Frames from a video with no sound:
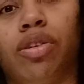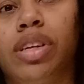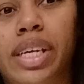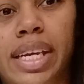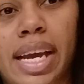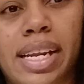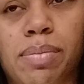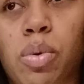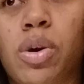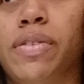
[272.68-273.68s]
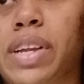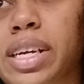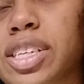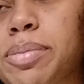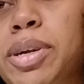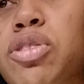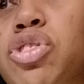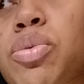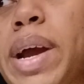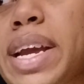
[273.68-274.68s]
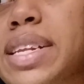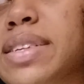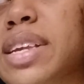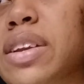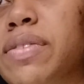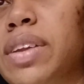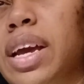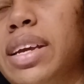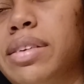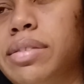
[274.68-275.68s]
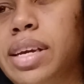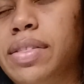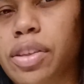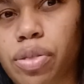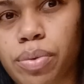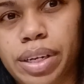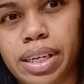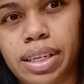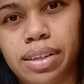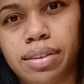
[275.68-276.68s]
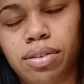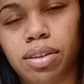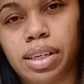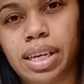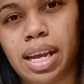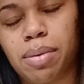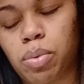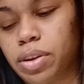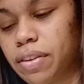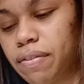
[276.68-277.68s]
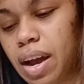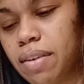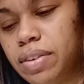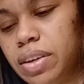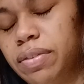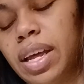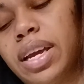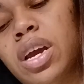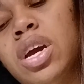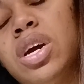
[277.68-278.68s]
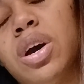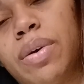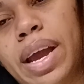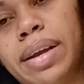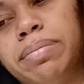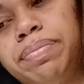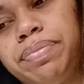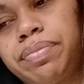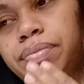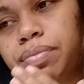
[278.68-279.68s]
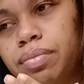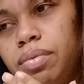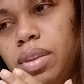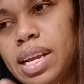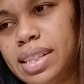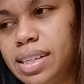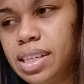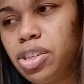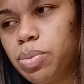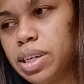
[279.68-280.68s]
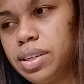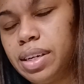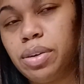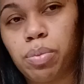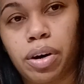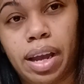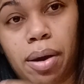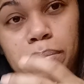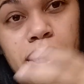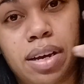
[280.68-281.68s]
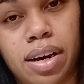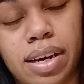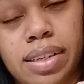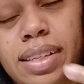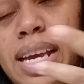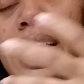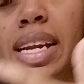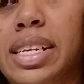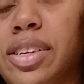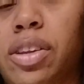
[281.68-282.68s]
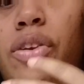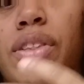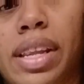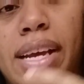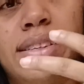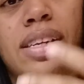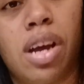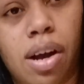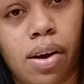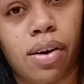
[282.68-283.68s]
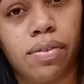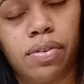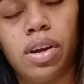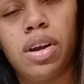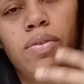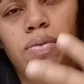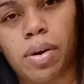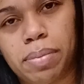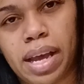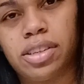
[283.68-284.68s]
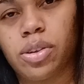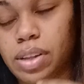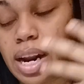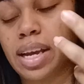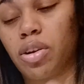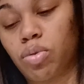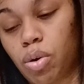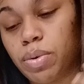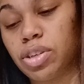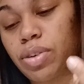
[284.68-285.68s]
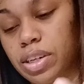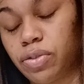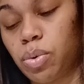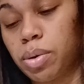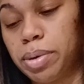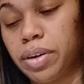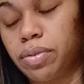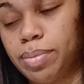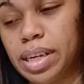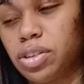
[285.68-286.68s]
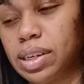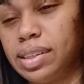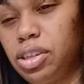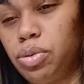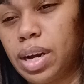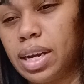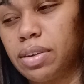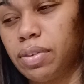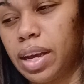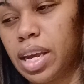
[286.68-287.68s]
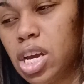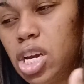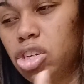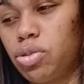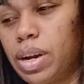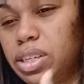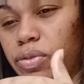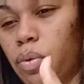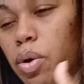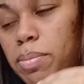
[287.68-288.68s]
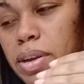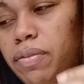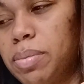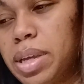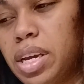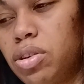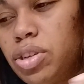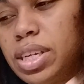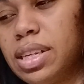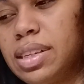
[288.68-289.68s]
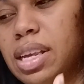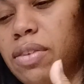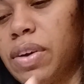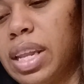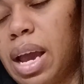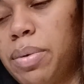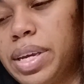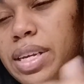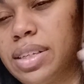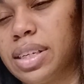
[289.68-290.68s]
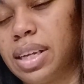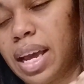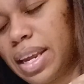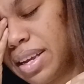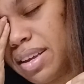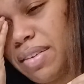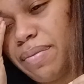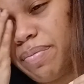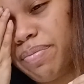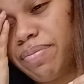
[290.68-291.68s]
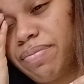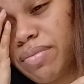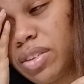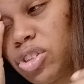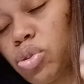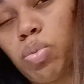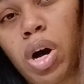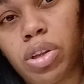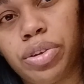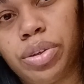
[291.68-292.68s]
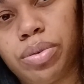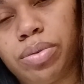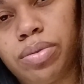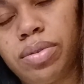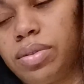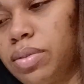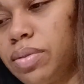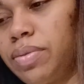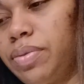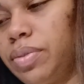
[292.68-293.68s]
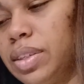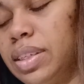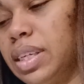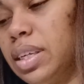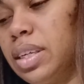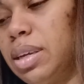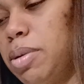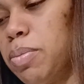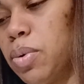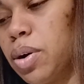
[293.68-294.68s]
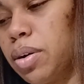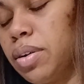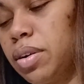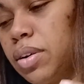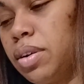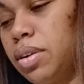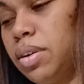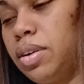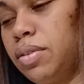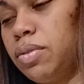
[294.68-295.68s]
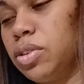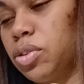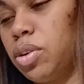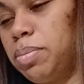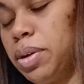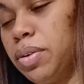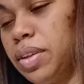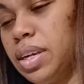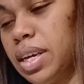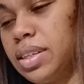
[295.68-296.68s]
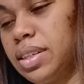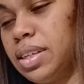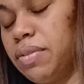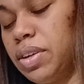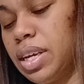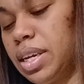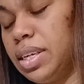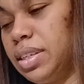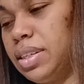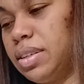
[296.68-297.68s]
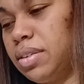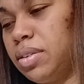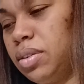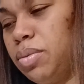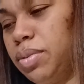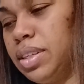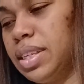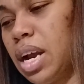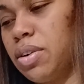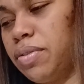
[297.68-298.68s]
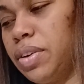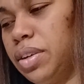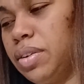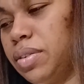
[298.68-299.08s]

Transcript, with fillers: you're looking at it more of like a spiritual way instead of like in the three D. You're looking at it more in the five D of like, okay, this situation didn't work out because, and I need to learn the lesson of from that so that I can grow and transform here from that. So I see you kind of like transforming from the energy instead of allowing it to like swallow you. Let's see. Give me more for Scorpio in the next seven days with this Hierophant.